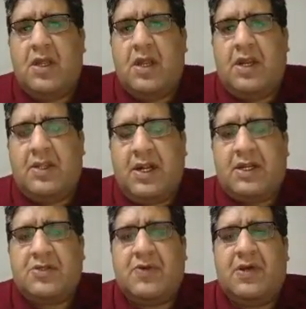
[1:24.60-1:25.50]
And
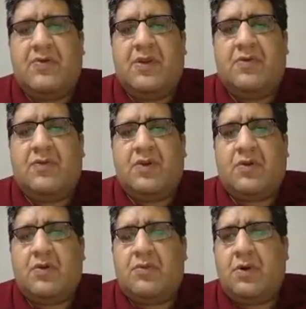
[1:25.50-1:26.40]
that is why whenever we
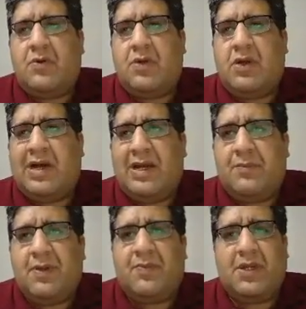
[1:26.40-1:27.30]
talk about
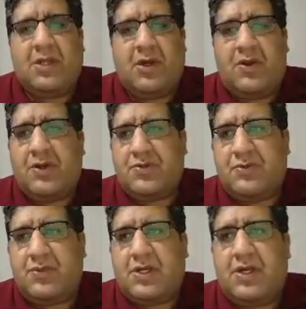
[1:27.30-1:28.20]

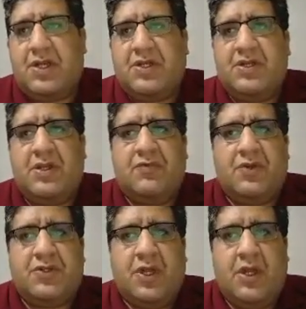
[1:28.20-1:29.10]
hyperparathyroidism, a condition in
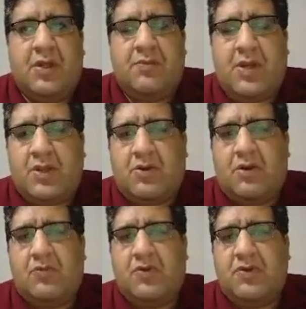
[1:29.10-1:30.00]
which
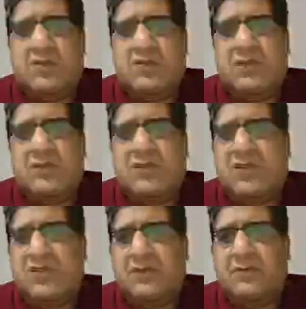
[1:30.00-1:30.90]
parathormone is in
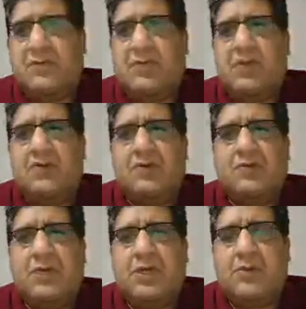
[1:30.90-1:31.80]
excess in our body, we
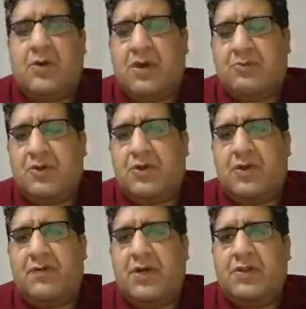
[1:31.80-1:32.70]
speak about, I'm sure you
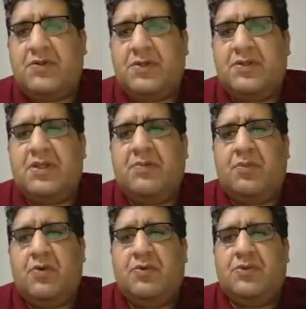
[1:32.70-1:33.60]
have read in surgery,
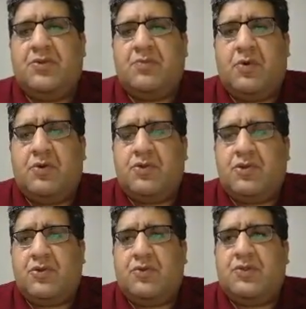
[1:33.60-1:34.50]
bones, moans,
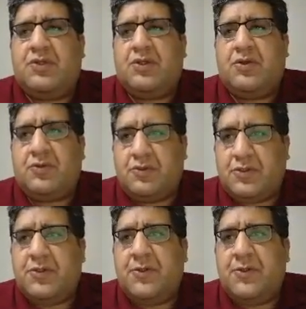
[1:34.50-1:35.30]
stones and groans.